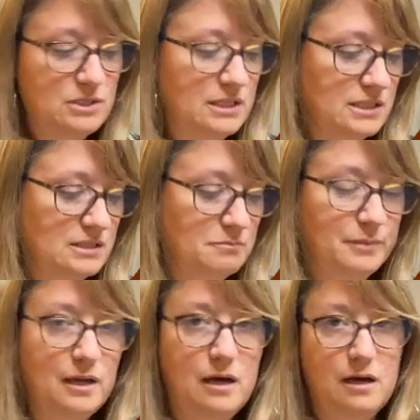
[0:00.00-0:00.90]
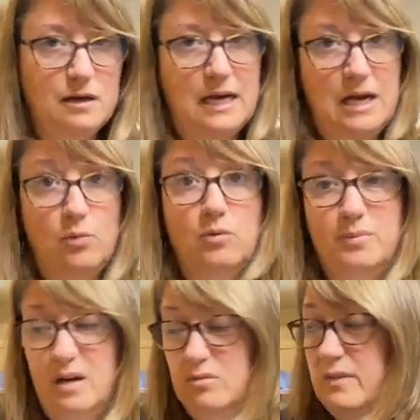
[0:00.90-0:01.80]
this block, I will
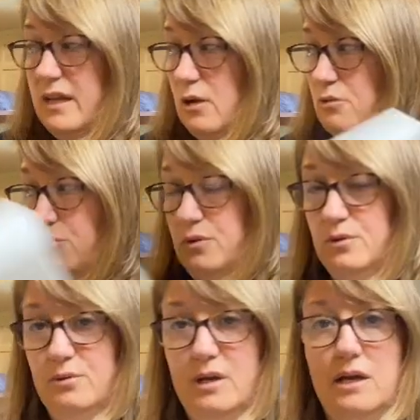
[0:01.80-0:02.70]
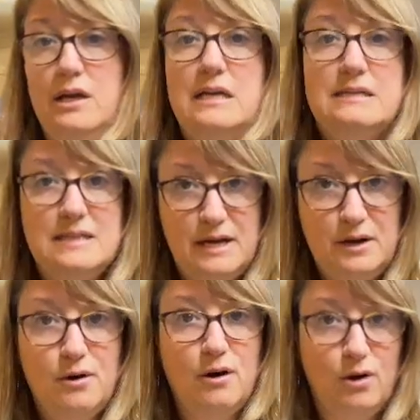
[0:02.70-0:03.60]
probably go through,
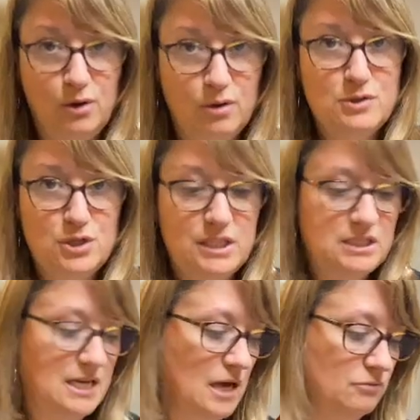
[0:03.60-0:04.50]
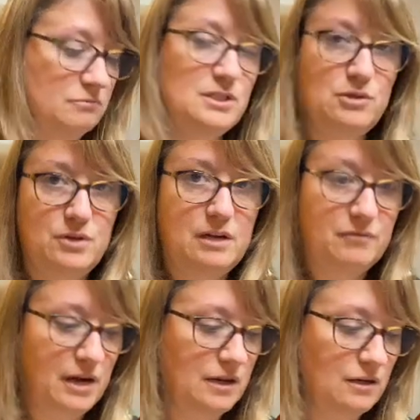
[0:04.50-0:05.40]
tear all the sheets down so that I've
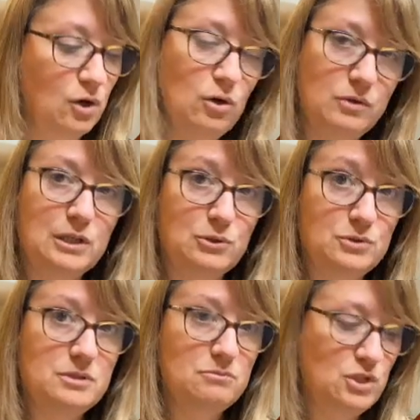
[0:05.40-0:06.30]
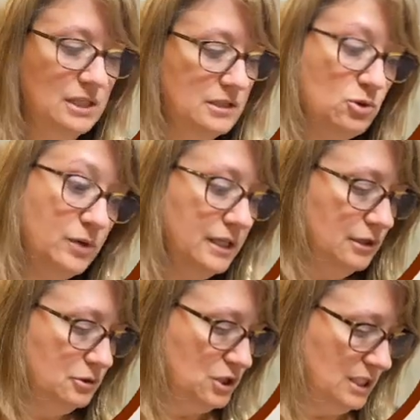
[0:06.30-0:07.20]
got all the loose sheets, 20
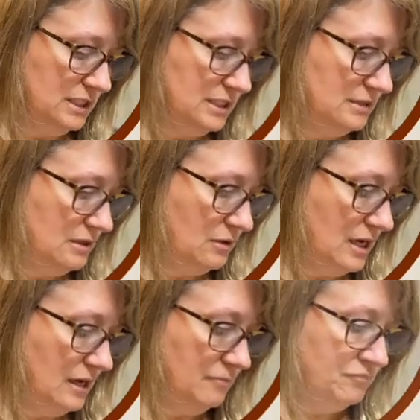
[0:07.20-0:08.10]
loose sheets. Okay,